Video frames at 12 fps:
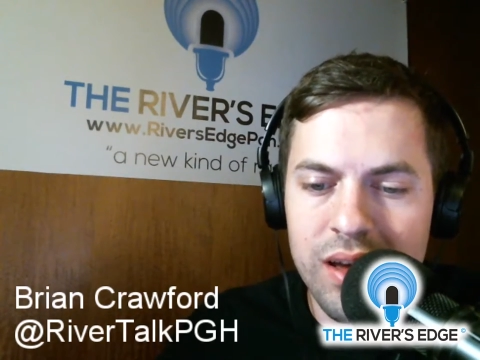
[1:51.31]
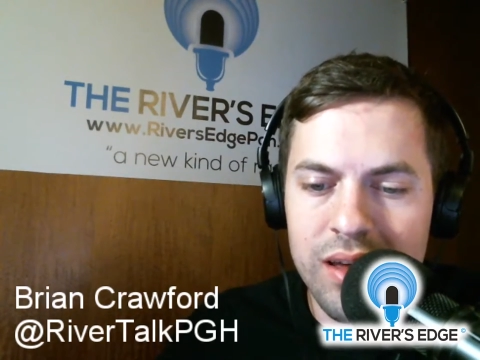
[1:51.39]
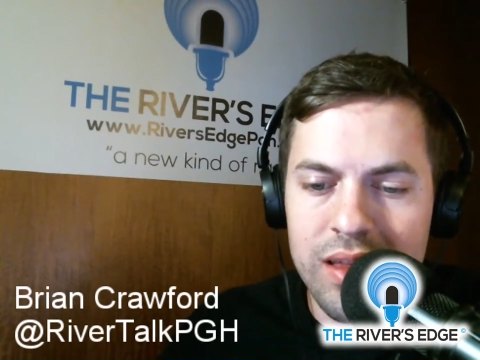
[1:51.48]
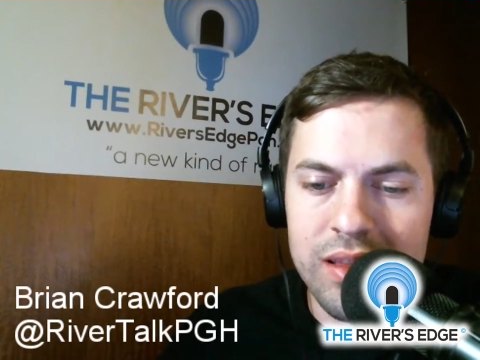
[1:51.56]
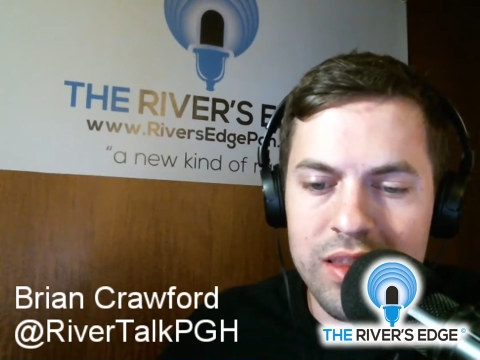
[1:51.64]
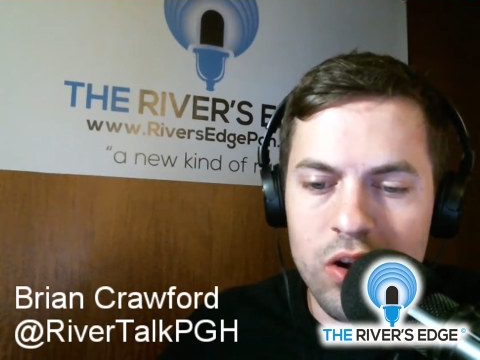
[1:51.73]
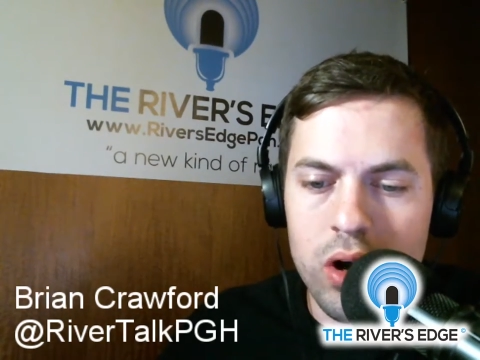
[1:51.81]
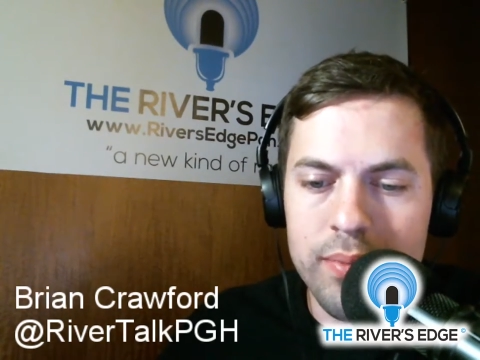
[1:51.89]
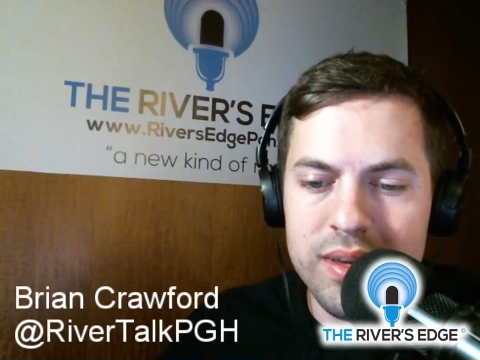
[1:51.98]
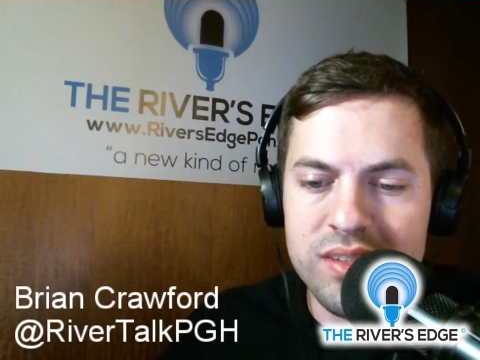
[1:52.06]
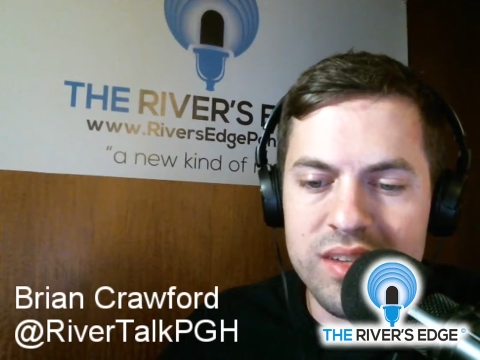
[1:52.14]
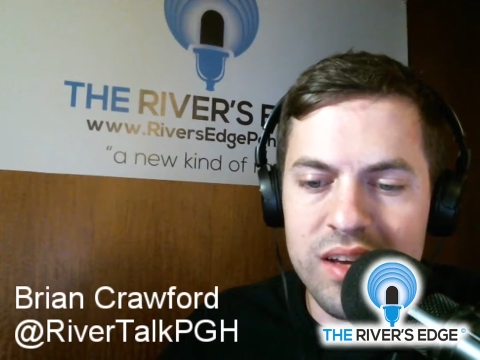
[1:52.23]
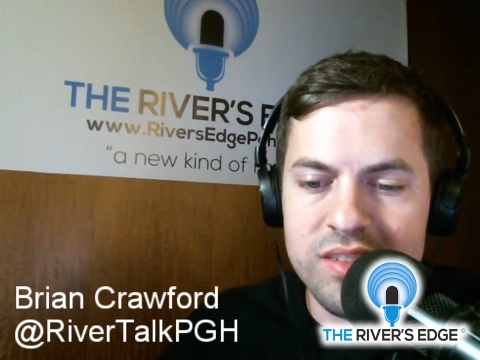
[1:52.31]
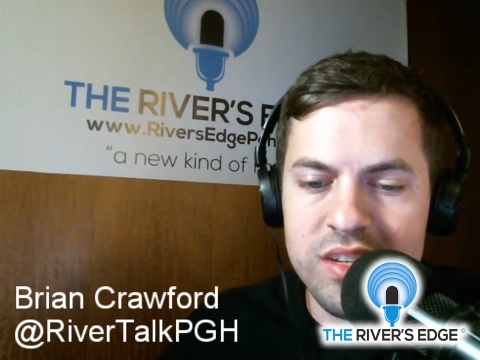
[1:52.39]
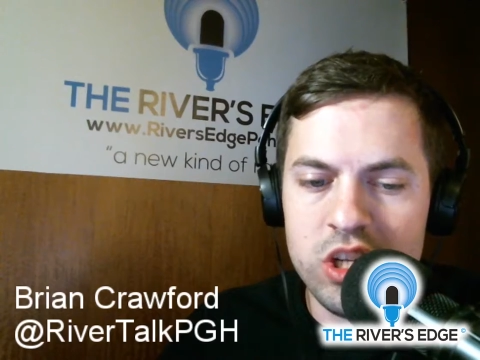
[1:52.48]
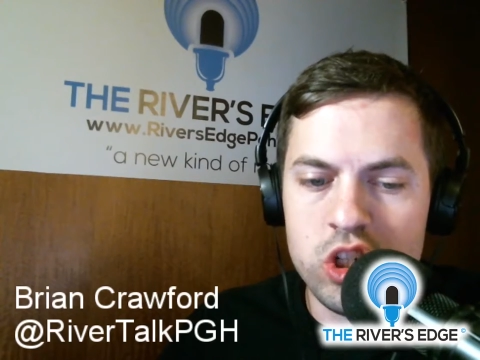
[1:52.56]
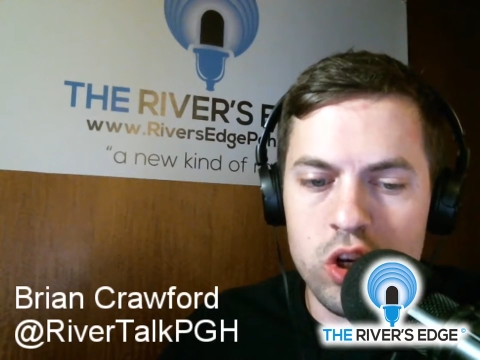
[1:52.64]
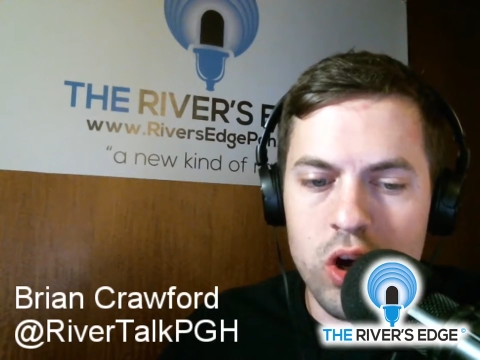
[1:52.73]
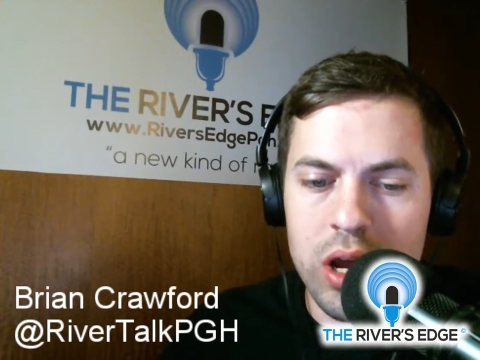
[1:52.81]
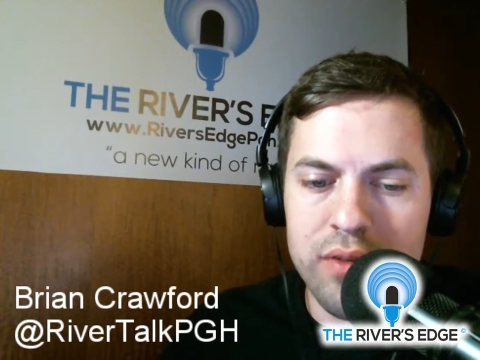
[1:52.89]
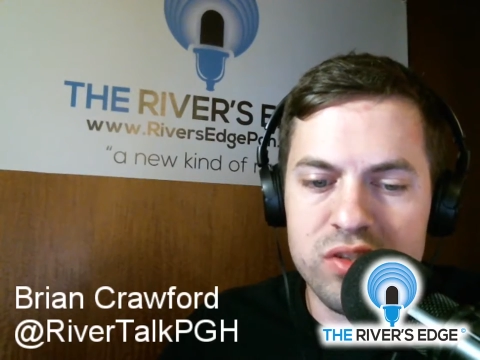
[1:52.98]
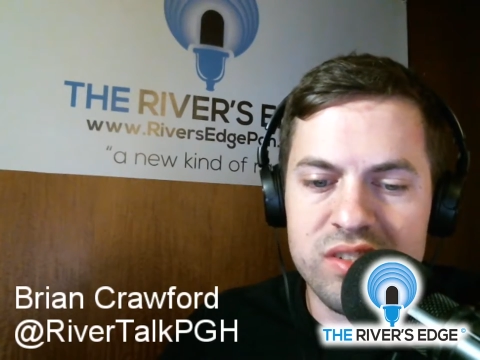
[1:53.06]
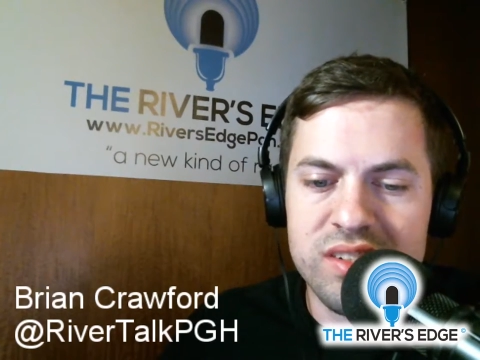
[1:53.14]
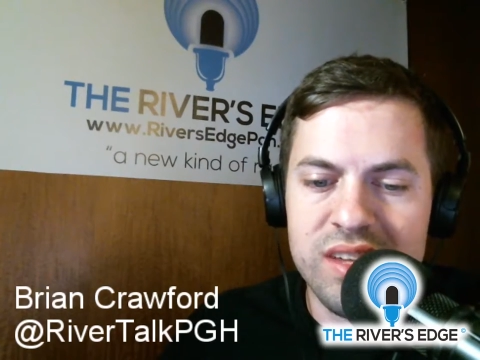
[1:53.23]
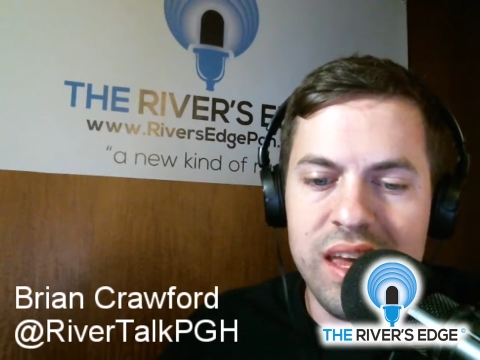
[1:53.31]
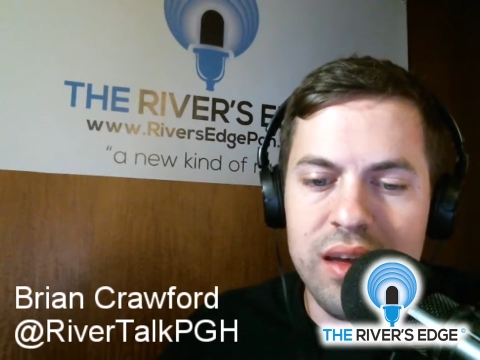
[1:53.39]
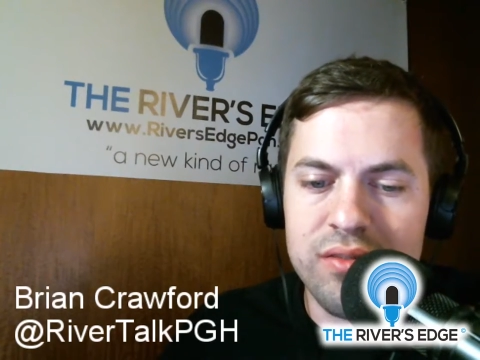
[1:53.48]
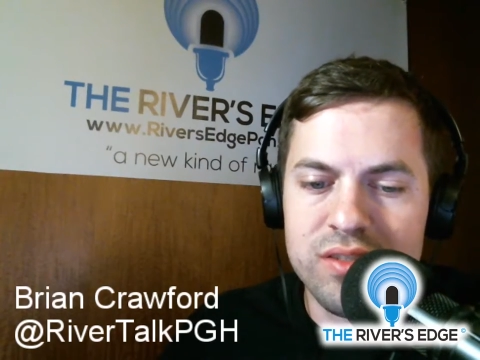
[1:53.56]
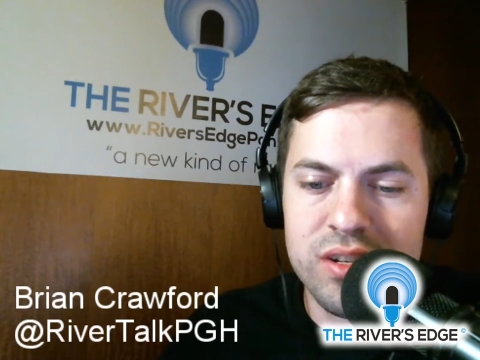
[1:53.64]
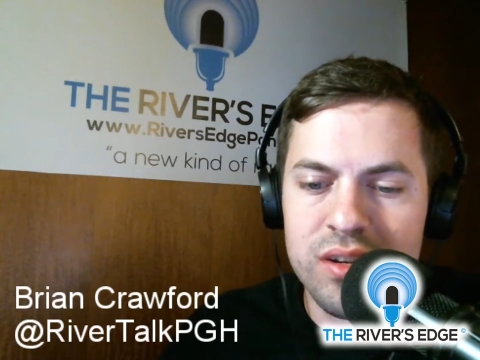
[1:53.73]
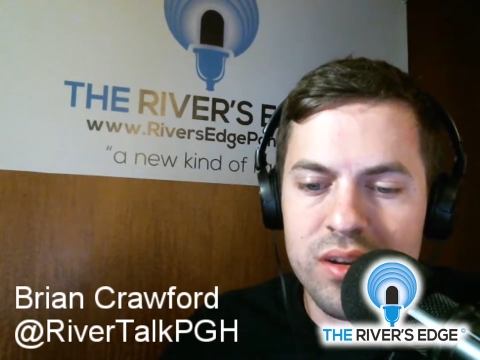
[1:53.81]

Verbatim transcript: that the Army says he should not have received.